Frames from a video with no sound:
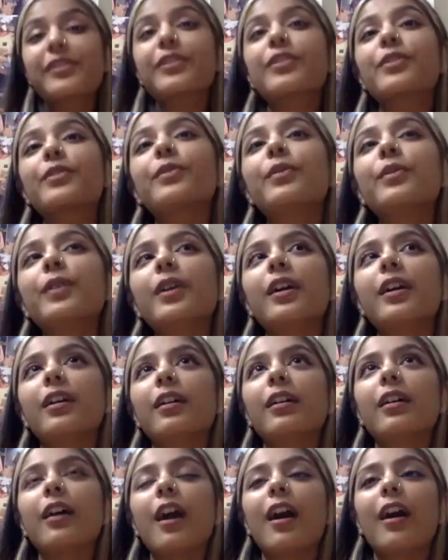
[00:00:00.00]
So
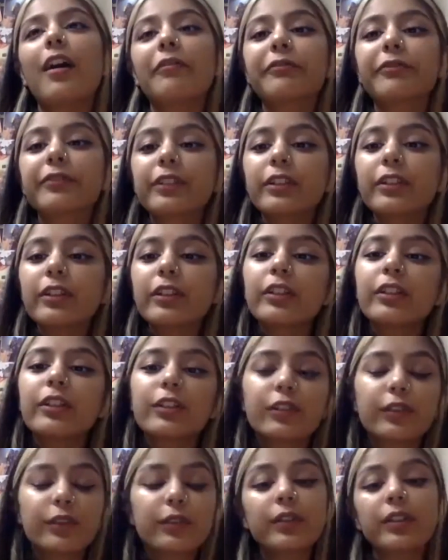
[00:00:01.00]
after
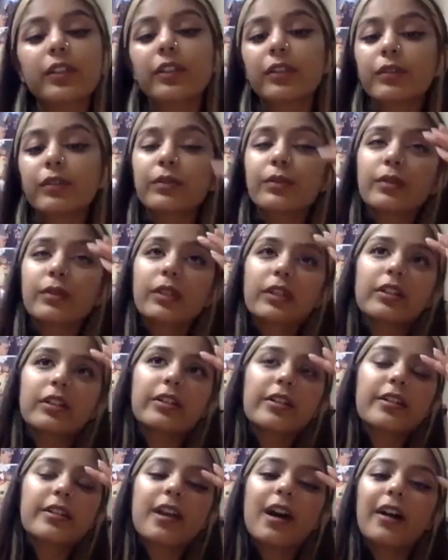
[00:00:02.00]
you
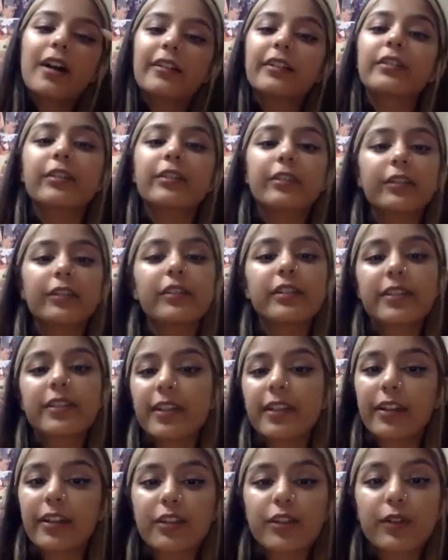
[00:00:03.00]
started Girls
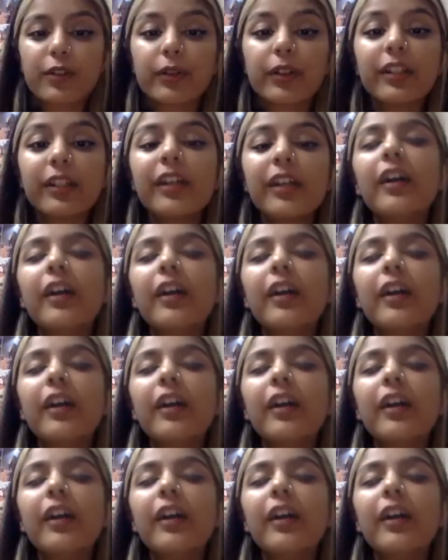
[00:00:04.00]
Next Door,